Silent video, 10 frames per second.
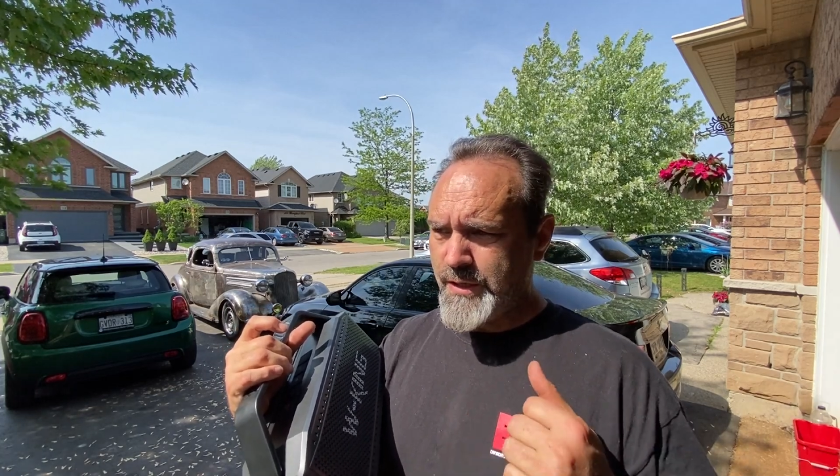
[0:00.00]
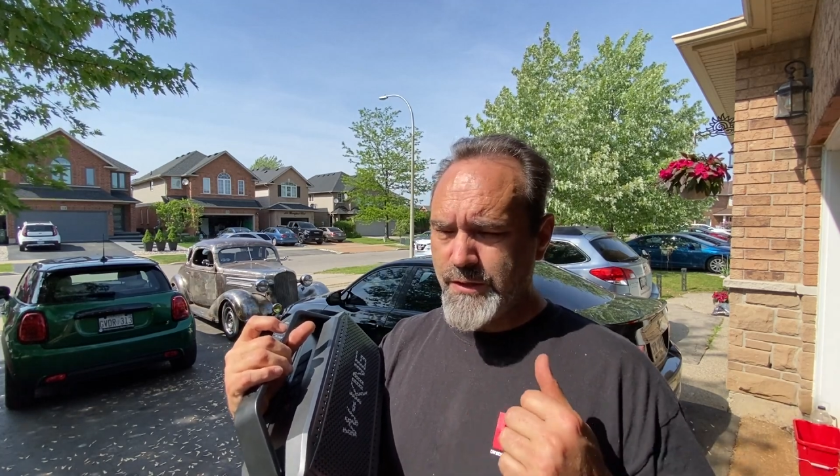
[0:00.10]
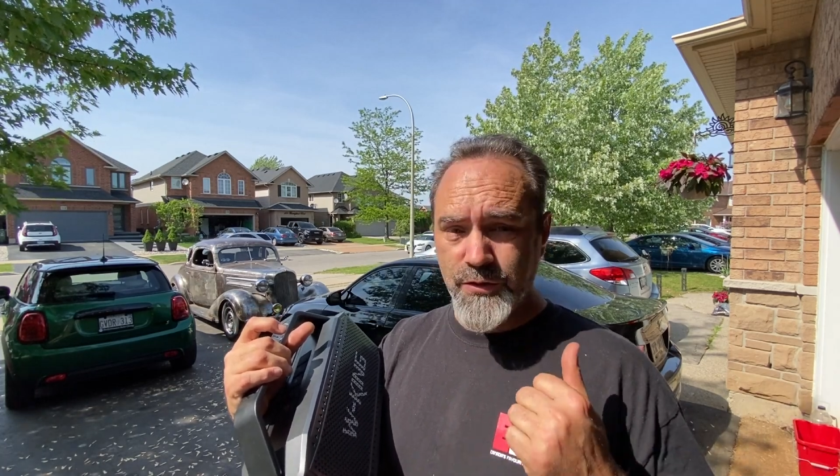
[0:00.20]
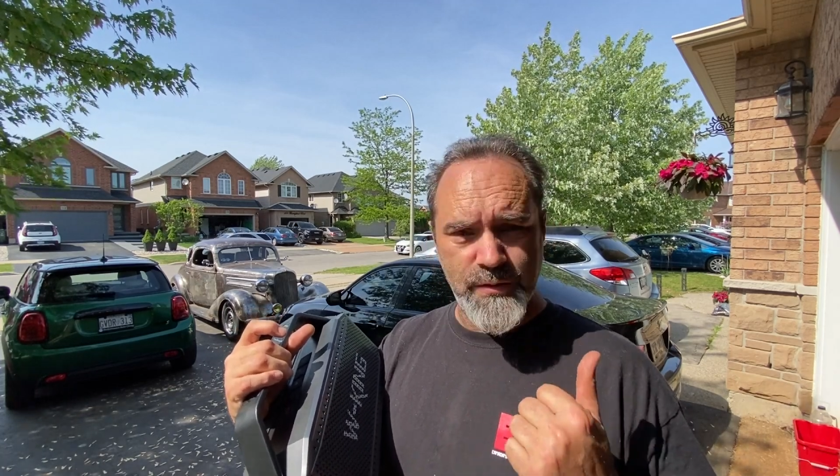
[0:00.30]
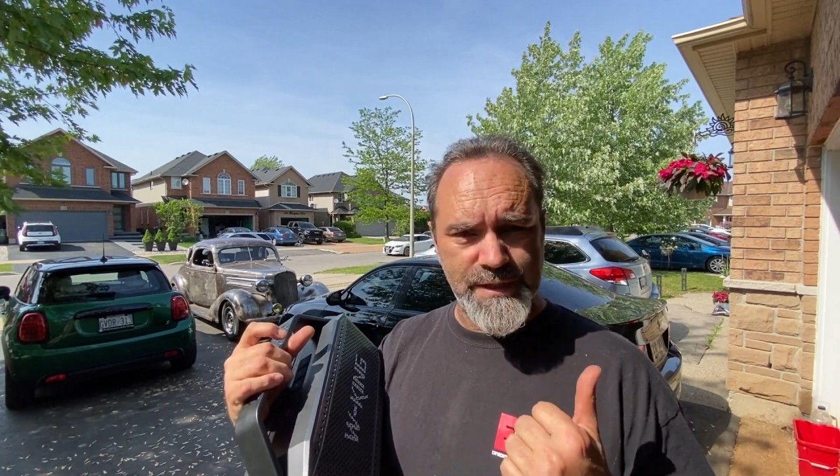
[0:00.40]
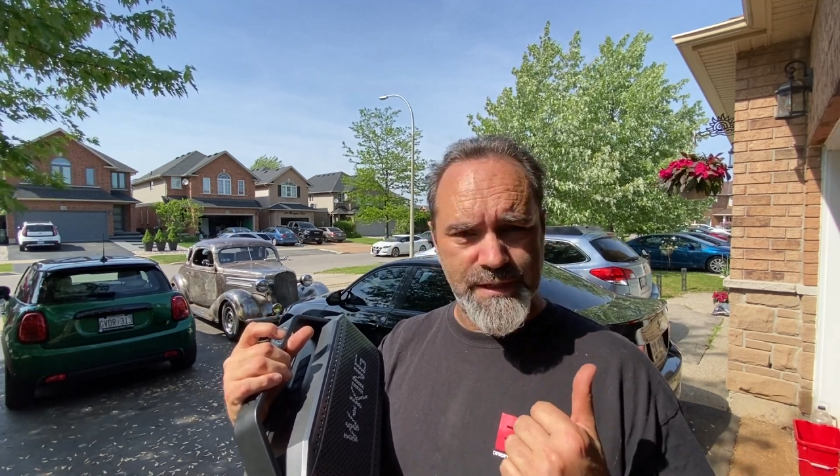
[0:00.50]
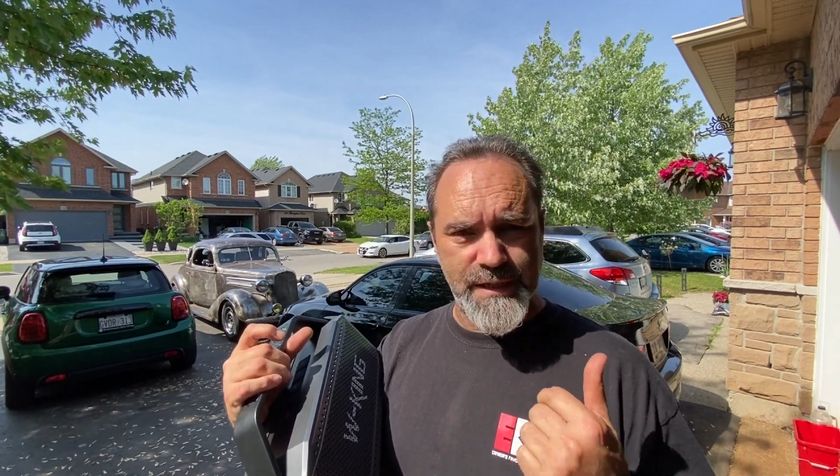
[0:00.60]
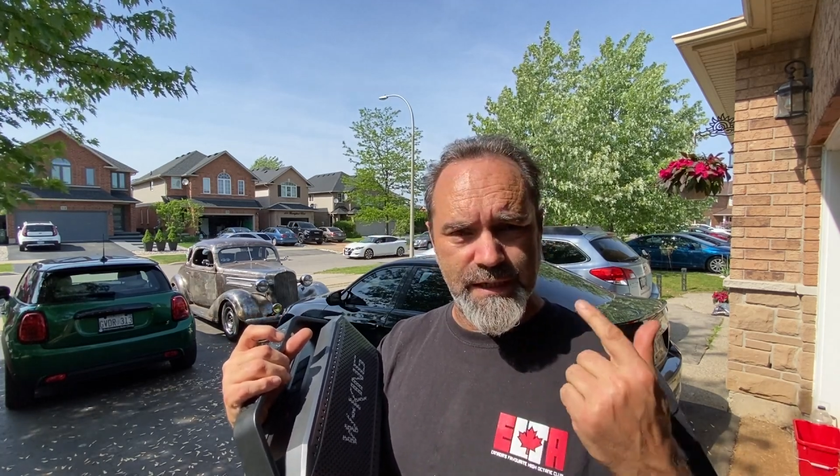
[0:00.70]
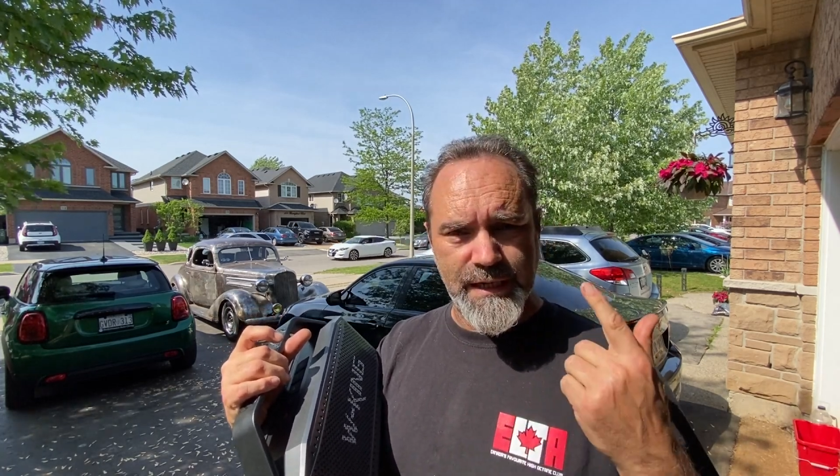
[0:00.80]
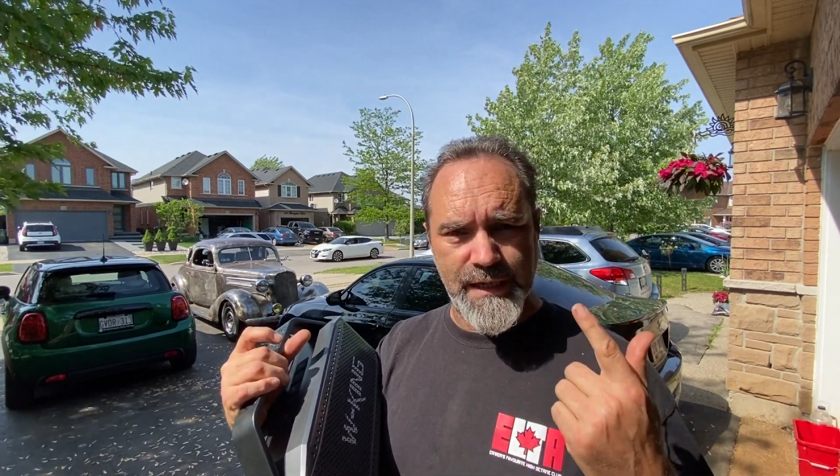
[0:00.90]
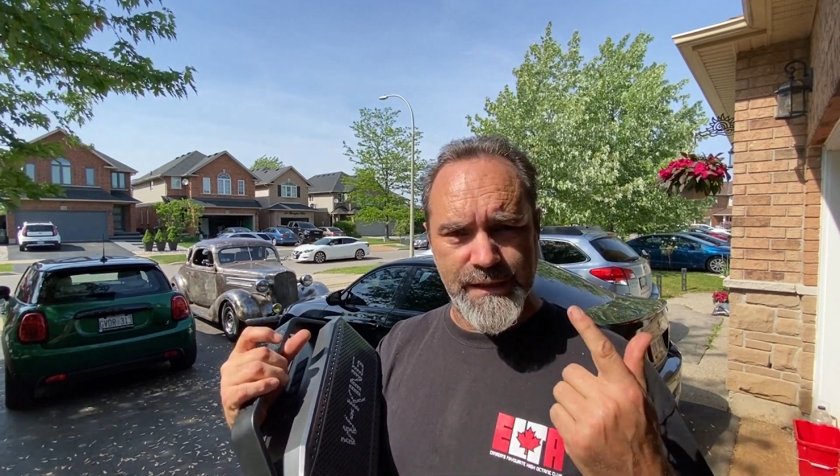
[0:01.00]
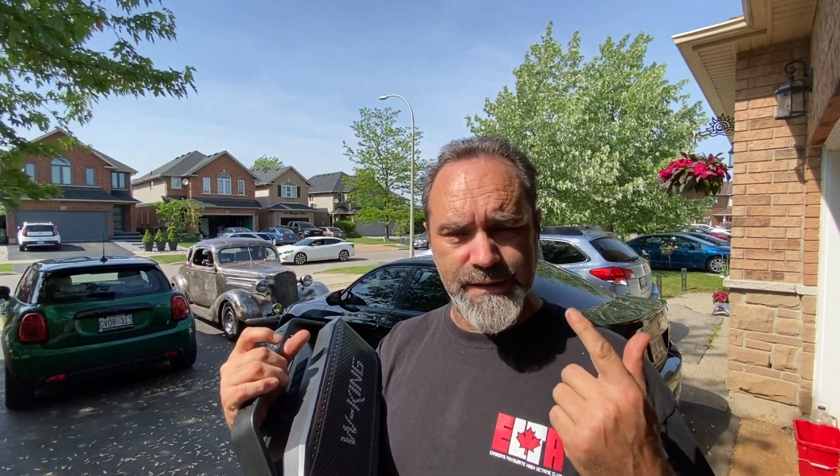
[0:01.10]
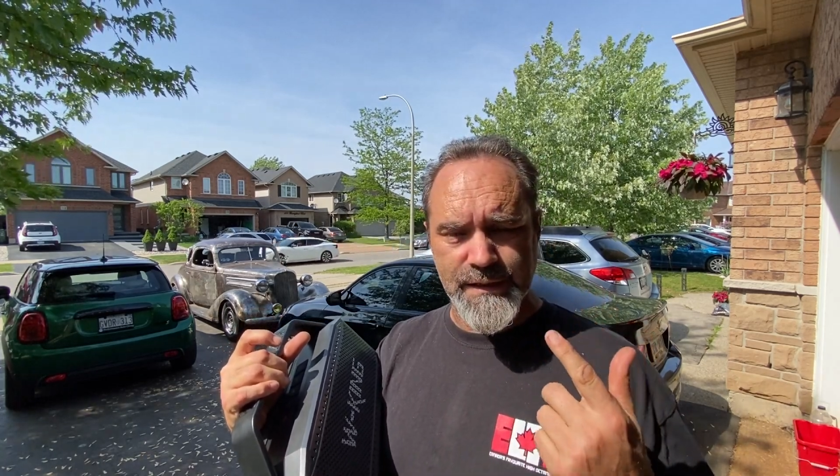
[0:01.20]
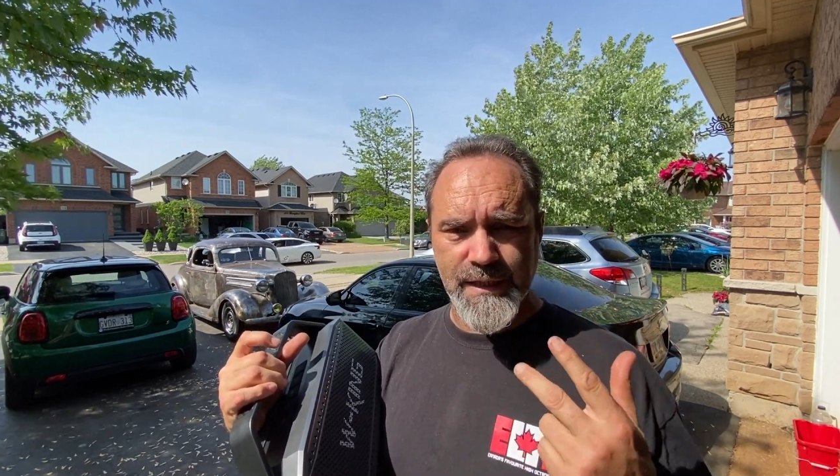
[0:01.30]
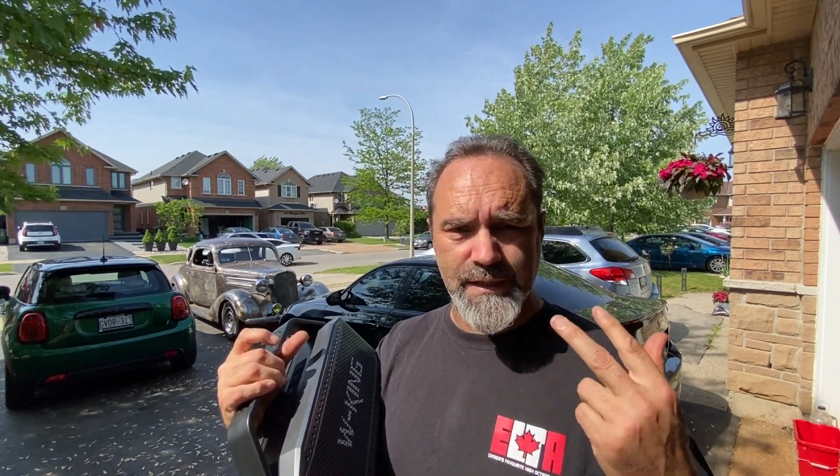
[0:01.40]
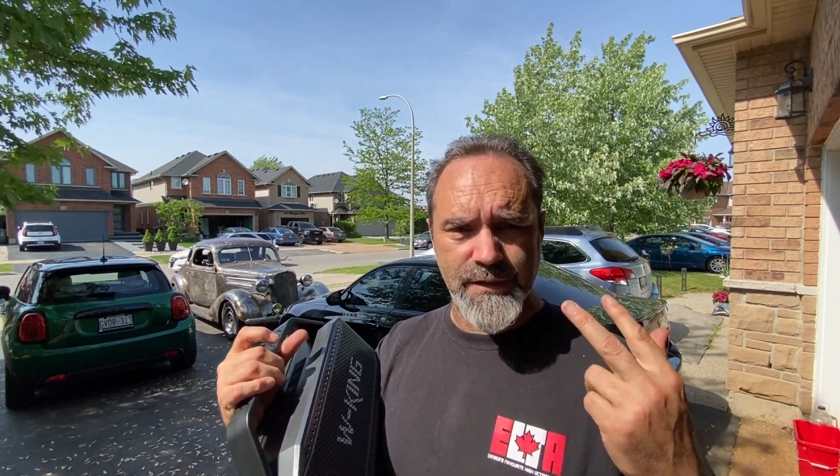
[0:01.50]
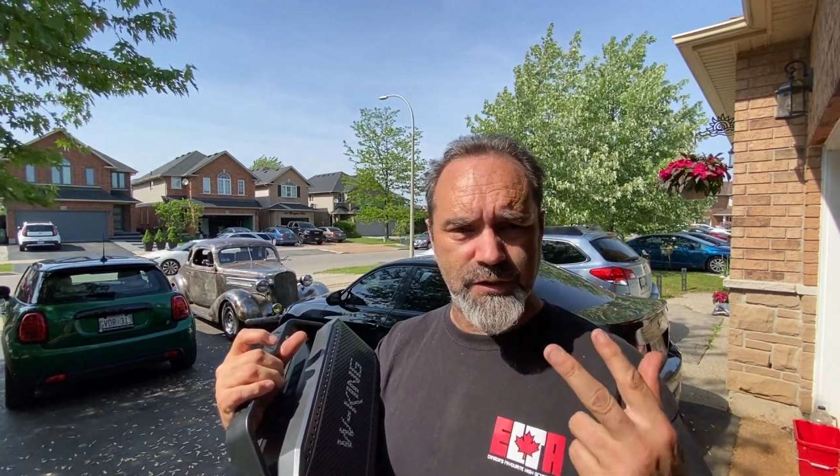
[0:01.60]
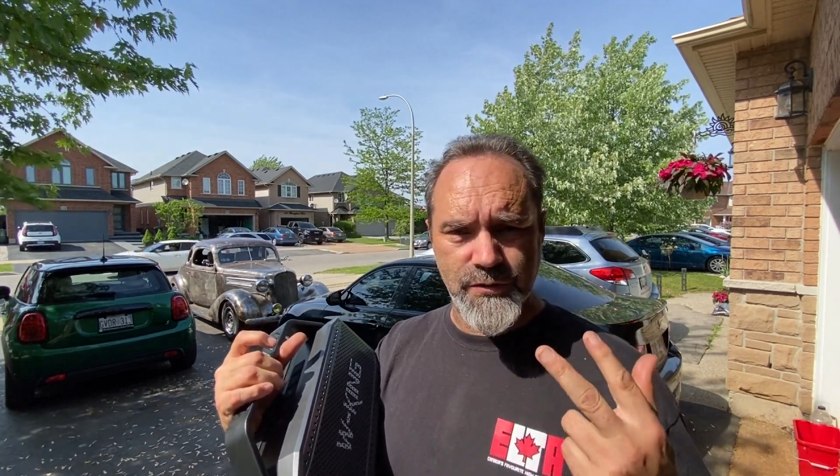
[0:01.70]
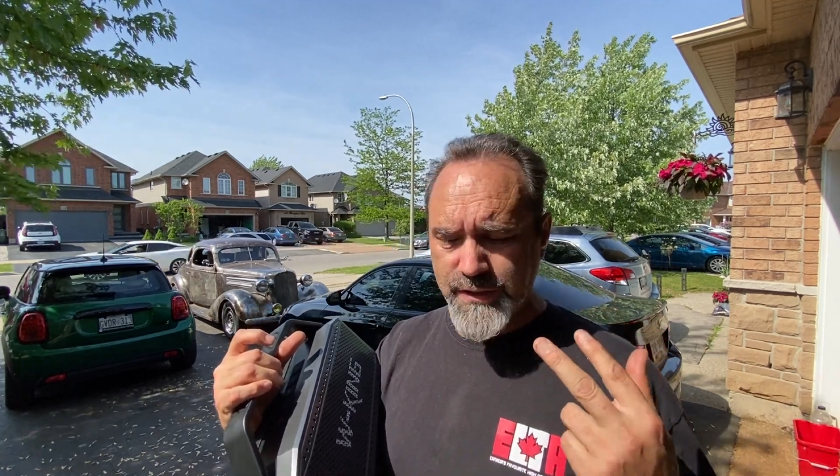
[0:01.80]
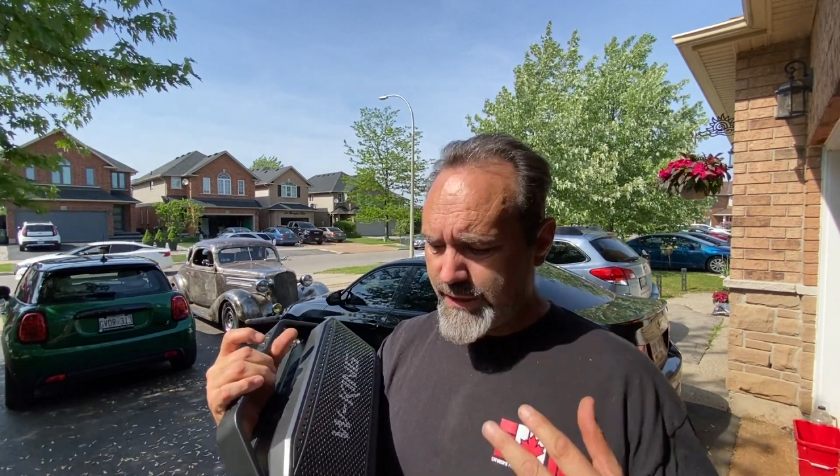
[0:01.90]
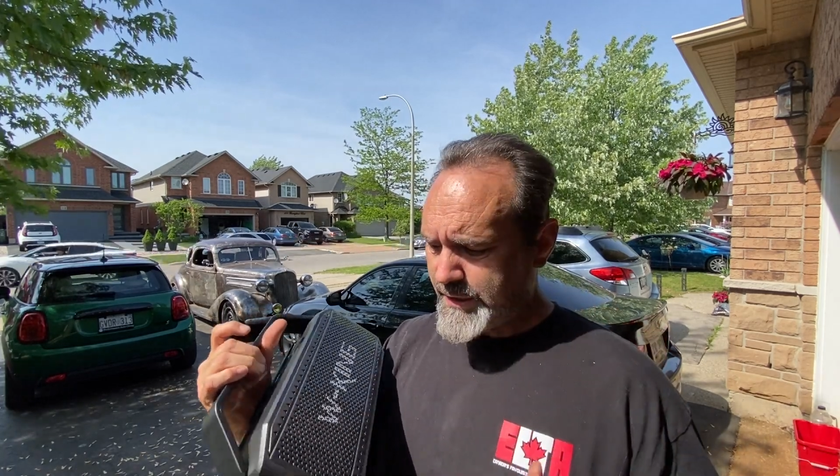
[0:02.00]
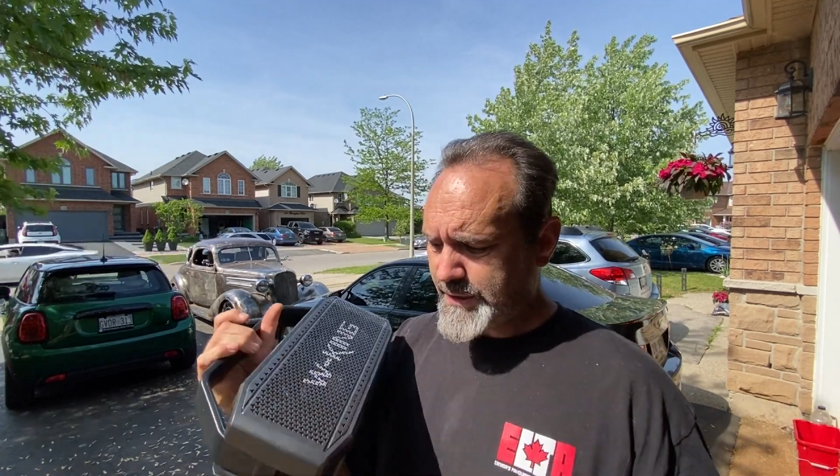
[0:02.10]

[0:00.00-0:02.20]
the USA, Canada and the UK,